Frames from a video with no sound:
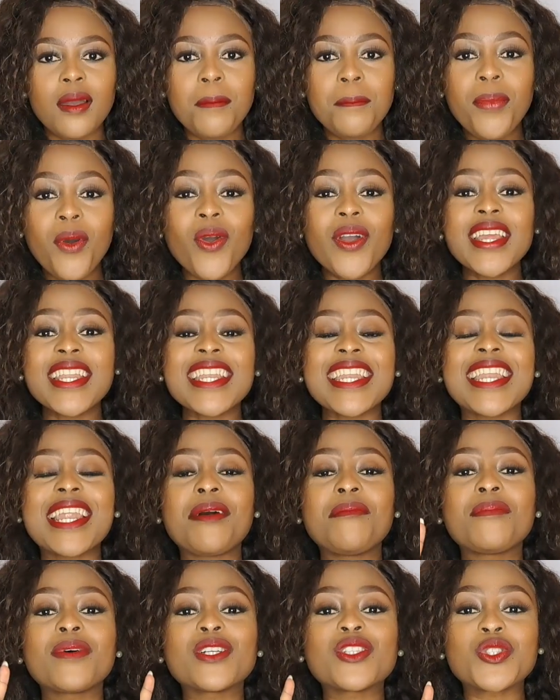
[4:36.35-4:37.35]
Point
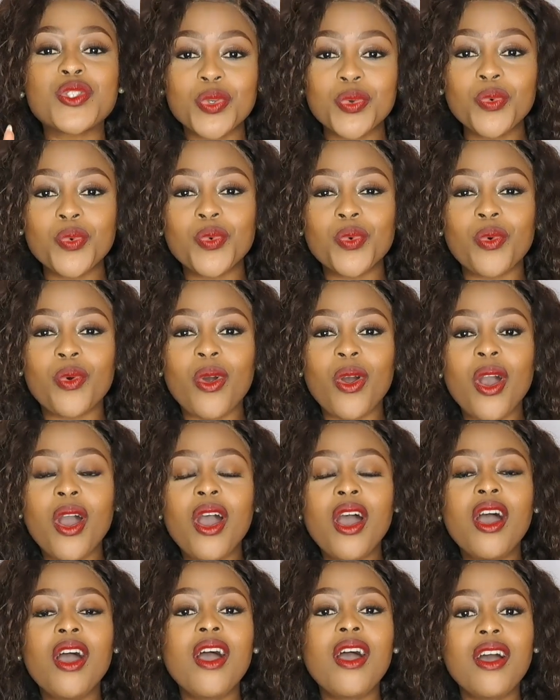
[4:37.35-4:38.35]
number two,
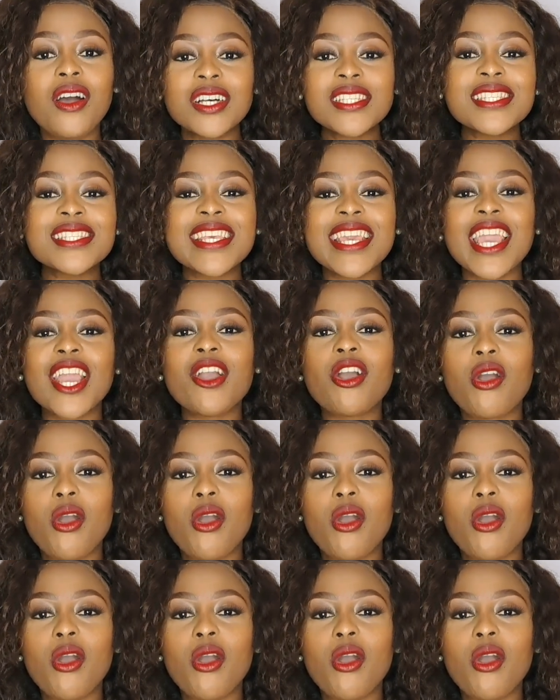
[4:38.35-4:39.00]
asking